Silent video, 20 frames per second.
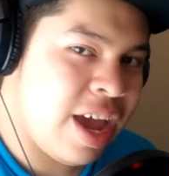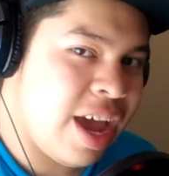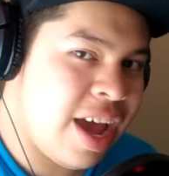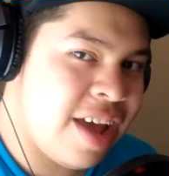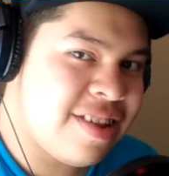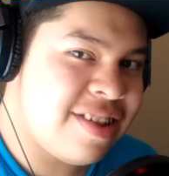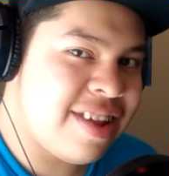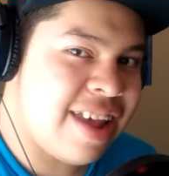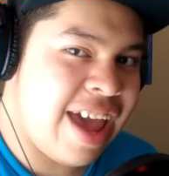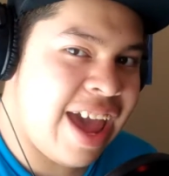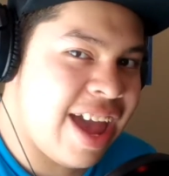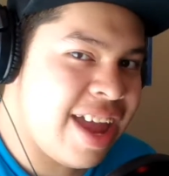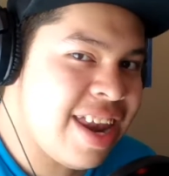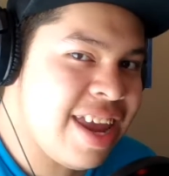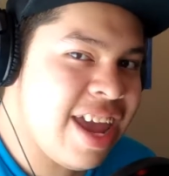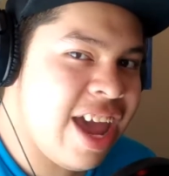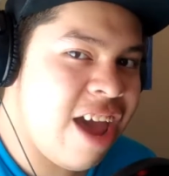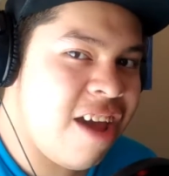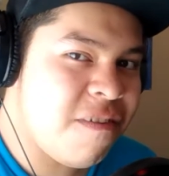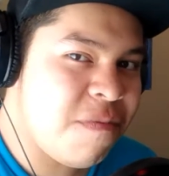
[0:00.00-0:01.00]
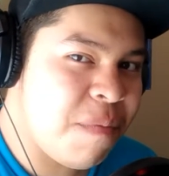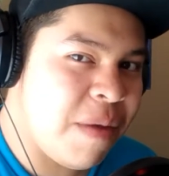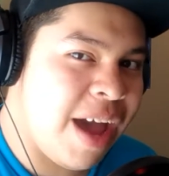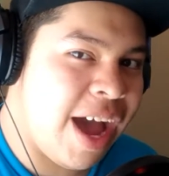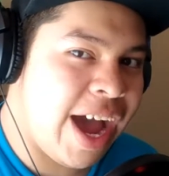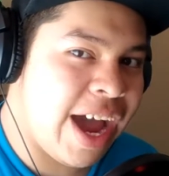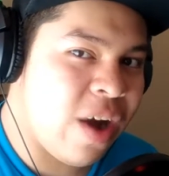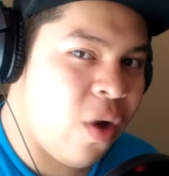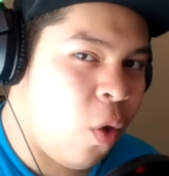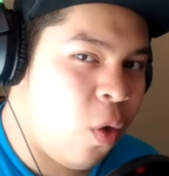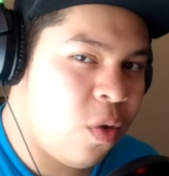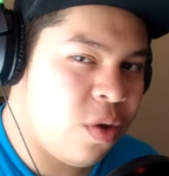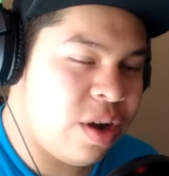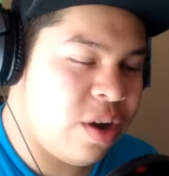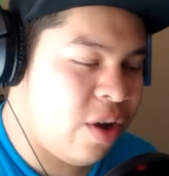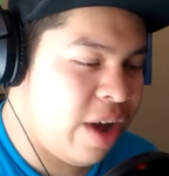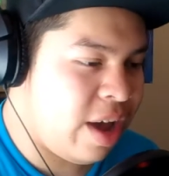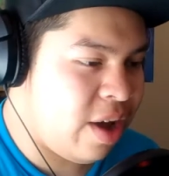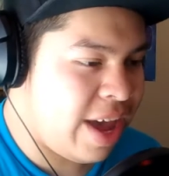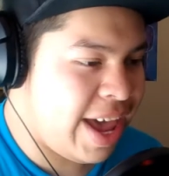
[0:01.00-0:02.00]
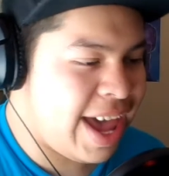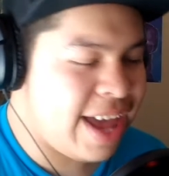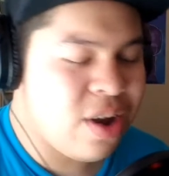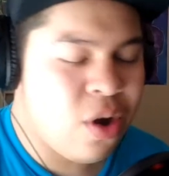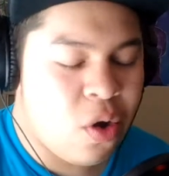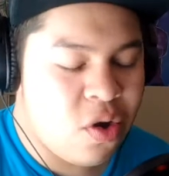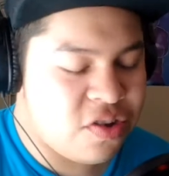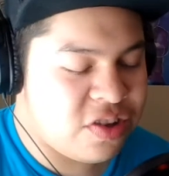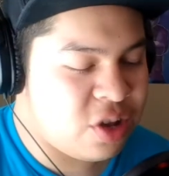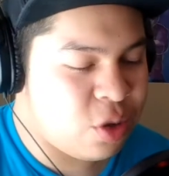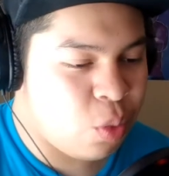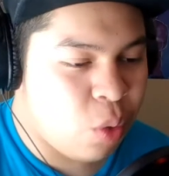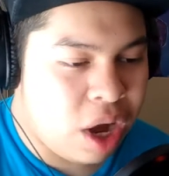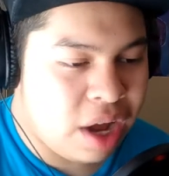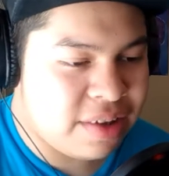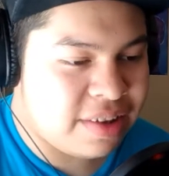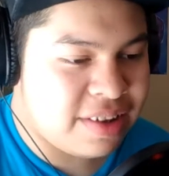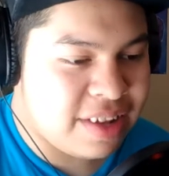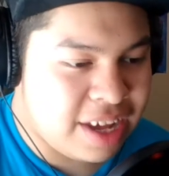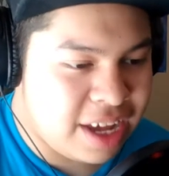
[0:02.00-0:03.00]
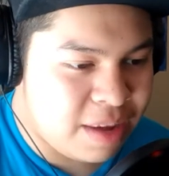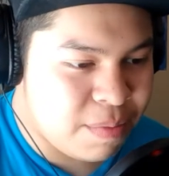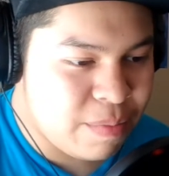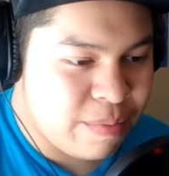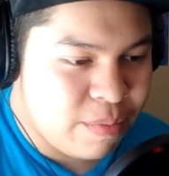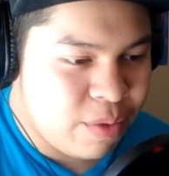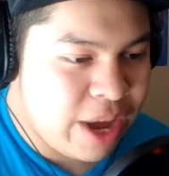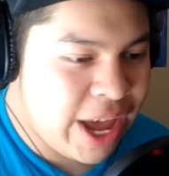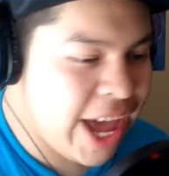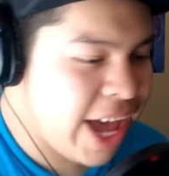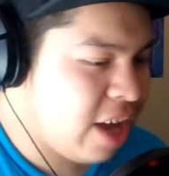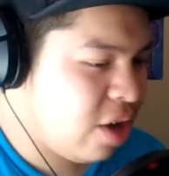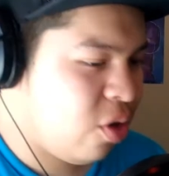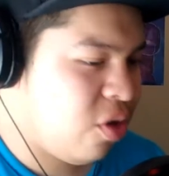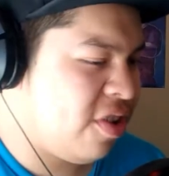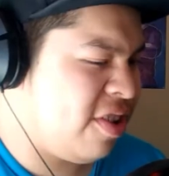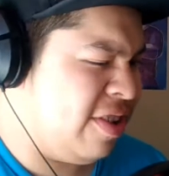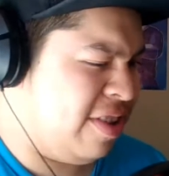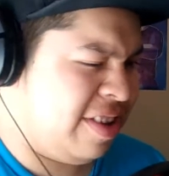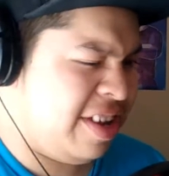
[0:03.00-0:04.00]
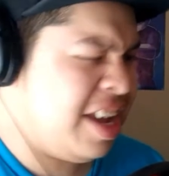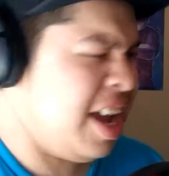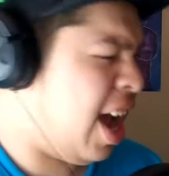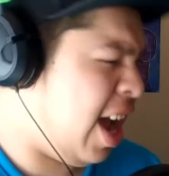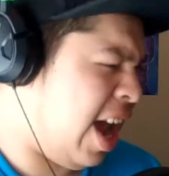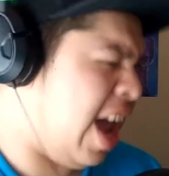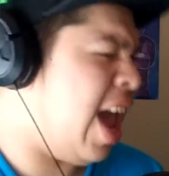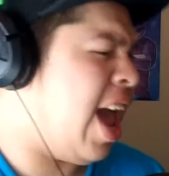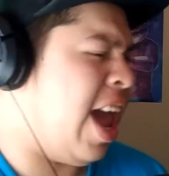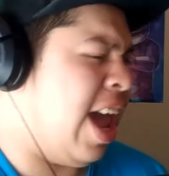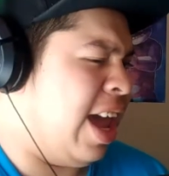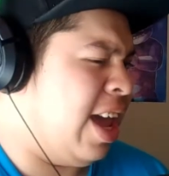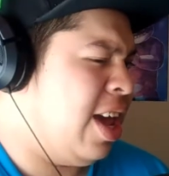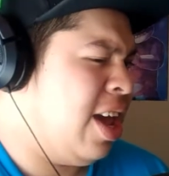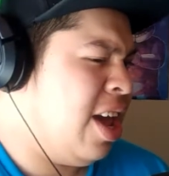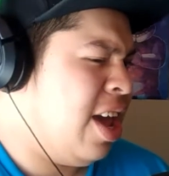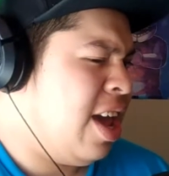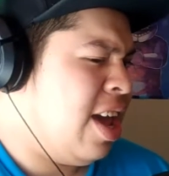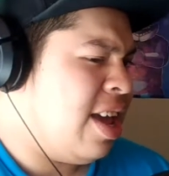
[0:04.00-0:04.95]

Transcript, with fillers: Has any F B I or, and or SWAT team and or C I A,